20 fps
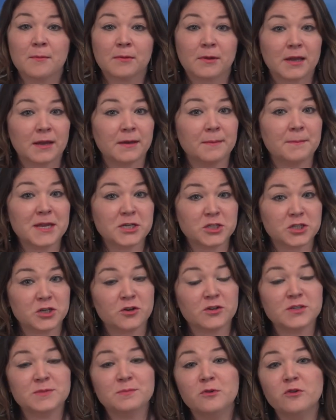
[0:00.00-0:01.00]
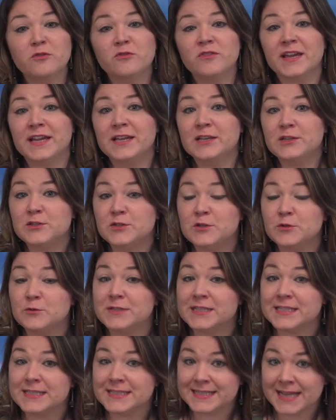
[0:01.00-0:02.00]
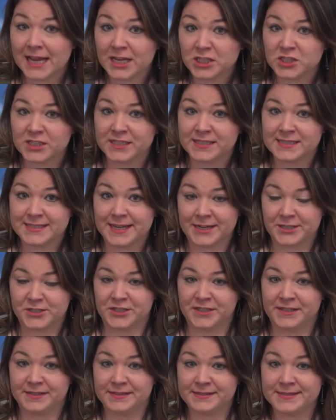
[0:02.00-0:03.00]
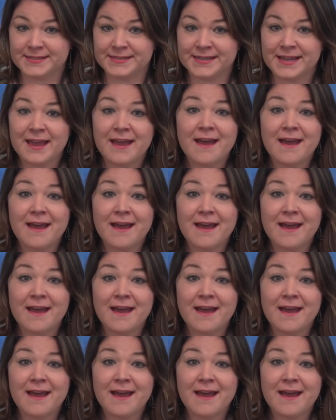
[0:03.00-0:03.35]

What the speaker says: commissioners move into discussion sessions.